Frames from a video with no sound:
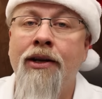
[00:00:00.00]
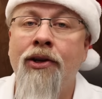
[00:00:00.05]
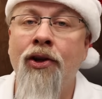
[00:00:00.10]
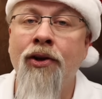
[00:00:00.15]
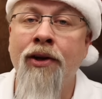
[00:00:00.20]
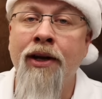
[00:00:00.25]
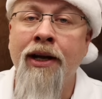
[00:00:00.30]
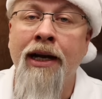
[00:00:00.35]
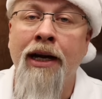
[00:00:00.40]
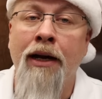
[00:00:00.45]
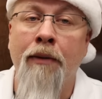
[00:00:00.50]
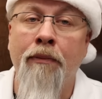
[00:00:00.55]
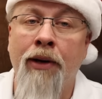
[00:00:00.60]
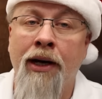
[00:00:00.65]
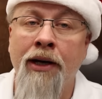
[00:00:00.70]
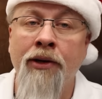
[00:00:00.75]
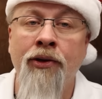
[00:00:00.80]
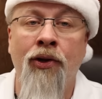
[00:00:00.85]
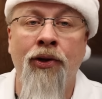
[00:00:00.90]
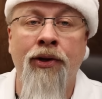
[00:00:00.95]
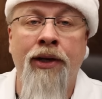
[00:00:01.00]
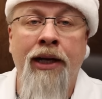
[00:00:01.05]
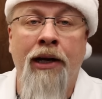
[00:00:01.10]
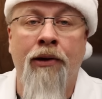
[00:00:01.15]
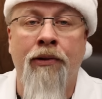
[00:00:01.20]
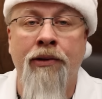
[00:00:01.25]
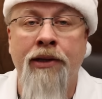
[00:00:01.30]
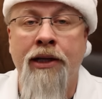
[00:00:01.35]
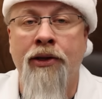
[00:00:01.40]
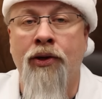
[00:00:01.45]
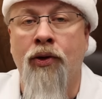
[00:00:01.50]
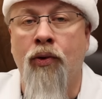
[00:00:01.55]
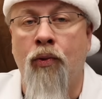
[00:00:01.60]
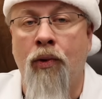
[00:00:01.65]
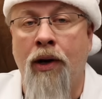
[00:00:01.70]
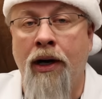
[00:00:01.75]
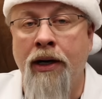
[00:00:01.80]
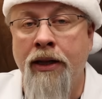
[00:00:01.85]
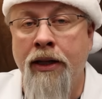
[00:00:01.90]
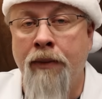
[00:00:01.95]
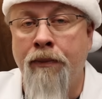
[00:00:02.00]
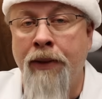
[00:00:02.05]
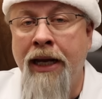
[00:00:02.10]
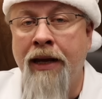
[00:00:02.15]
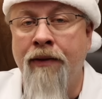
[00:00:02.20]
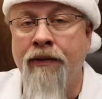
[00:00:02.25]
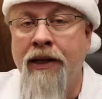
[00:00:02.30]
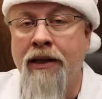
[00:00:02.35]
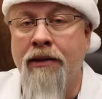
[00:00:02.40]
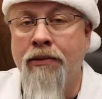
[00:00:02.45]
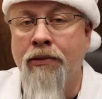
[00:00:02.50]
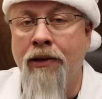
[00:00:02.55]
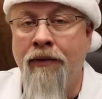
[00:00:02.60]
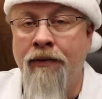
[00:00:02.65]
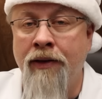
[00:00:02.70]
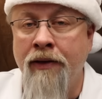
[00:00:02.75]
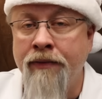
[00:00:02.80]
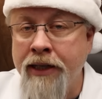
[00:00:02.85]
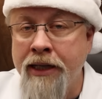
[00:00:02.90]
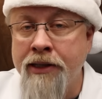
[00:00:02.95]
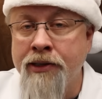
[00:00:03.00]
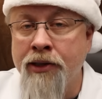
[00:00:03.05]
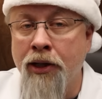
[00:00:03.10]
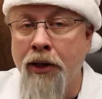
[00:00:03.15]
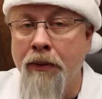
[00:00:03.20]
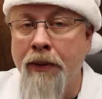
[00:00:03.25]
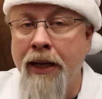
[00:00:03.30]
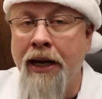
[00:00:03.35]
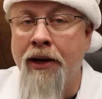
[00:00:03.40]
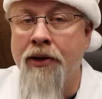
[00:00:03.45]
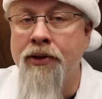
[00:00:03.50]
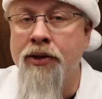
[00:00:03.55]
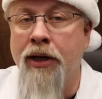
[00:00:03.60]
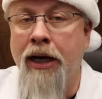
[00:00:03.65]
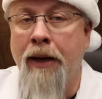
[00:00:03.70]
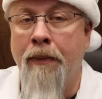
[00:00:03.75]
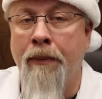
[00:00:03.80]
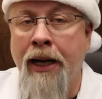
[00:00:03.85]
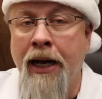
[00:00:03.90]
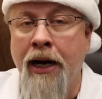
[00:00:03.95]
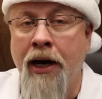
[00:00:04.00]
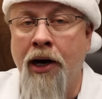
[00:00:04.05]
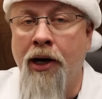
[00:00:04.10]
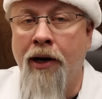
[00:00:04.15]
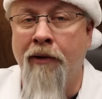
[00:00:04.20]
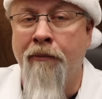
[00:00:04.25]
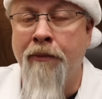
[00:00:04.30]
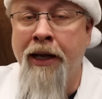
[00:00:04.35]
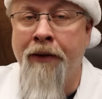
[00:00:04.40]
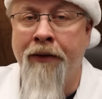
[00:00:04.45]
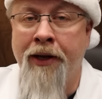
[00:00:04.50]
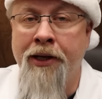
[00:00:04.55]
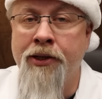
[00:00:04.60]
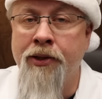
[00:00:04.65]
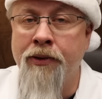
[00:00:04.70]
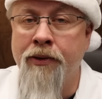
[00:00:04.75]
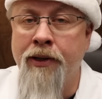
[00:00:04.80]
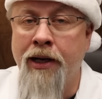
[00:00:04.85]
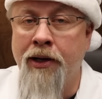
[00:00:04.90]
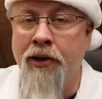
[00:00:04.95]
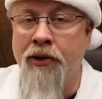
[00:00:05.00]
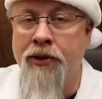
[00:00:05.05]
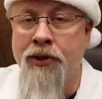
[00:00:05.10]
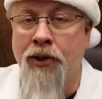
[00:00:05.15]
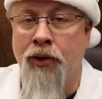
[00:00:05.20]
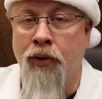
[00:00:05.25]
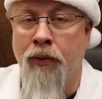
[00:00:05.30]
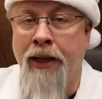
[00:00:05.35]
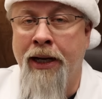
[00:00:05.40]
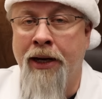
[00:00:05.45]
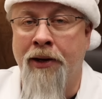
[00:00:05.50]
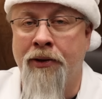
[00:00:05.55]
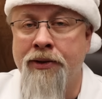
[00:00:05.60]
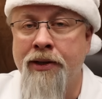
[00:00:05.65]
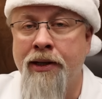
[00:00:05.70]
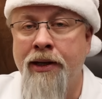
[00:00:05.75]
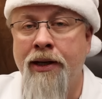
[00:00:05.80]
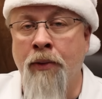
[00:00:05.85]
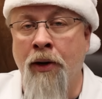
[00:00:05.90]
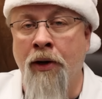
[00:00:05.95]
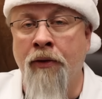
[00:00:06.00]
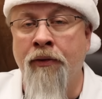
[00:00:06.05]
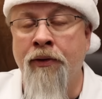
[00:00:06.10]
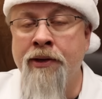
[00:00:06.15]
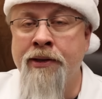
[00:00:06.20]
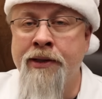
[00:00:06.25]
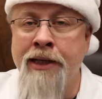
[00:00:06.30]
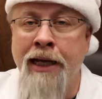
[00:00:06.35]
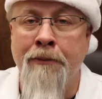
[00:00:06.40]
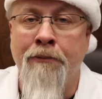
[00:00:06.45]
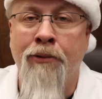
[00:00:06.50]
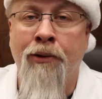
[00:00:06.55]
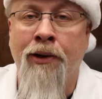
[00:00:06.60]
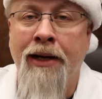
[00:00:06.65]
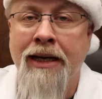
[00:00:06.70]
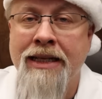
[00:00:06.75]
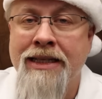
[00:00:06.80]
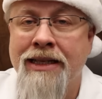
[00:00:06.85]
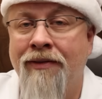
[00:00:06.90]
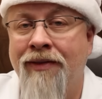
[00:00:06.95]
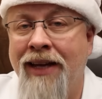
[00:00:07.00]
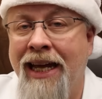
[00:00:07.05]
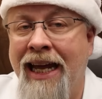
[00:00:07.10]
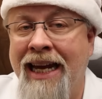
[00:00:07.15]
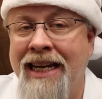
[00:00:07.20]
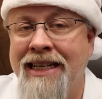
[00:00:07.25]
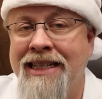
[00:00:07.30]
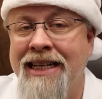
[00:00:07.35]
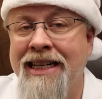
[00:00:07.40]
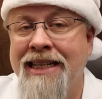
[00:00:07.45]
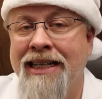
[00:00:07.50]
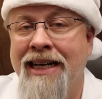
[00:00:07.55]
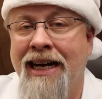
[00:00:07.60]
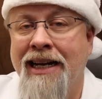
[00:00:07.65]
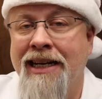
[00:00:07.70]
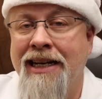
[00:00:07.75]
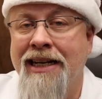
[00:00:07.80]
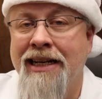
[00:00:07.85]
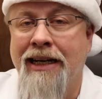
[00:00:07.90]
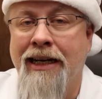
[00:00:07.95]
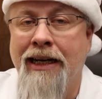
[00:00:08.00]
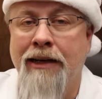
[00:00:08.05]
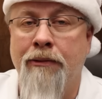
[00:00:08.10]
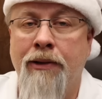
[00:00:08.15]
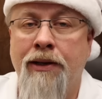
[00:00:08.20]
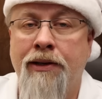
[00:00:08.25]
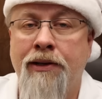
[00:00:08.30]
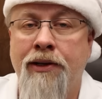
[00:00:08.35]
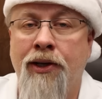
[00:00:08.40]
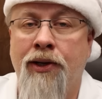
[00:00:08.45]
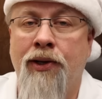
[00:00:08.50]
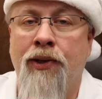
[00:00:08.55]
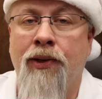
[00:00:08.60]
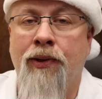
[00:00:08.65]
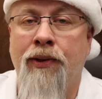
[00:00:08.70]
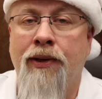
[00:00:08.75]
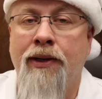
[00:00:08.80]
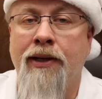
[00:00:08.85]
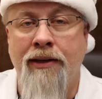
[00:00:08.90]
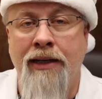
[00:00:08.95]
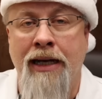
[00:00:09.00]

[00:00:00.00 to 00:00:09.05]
you can get a bundle deal with either one of the PV350 solar panels or a pair of PV200 solar panels, both for the same price of $18.99 with code.